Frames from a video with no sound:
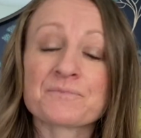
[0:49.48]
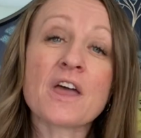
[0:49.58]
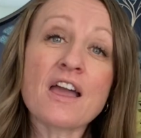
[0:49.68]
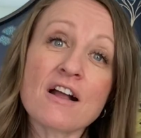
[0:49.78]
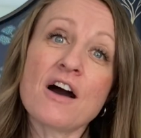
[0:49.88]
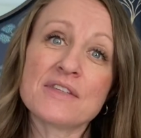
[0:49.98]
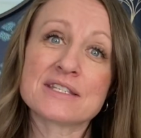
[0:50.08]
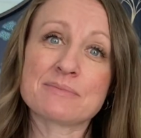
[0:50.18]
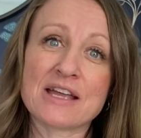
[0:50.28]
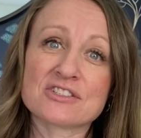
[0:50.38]
I call these
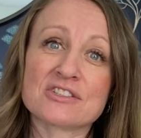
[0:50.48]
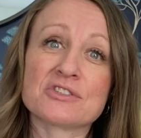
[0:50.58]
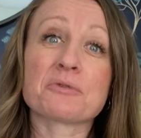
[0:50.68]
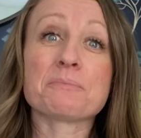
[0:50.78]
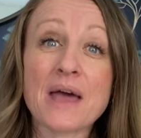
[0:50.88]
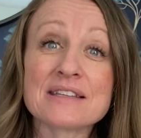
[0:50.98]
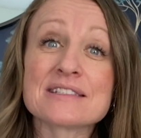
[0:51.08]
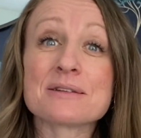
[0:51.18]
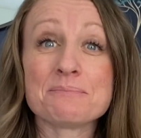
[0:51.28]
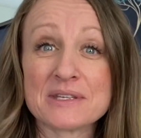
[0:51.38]
matches your
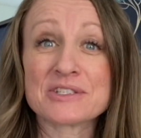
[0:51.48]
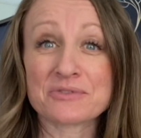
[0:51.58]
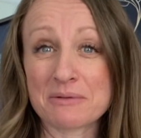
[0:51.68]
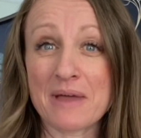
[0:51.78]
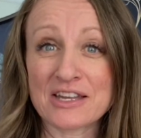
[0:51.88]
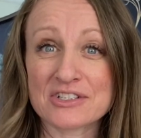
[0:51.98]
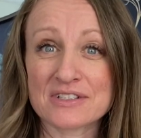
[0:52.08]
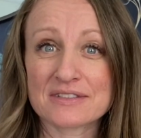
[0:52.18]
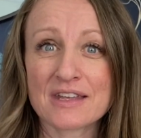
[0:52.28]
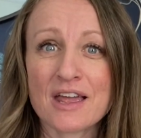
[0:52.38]
best mystery matches.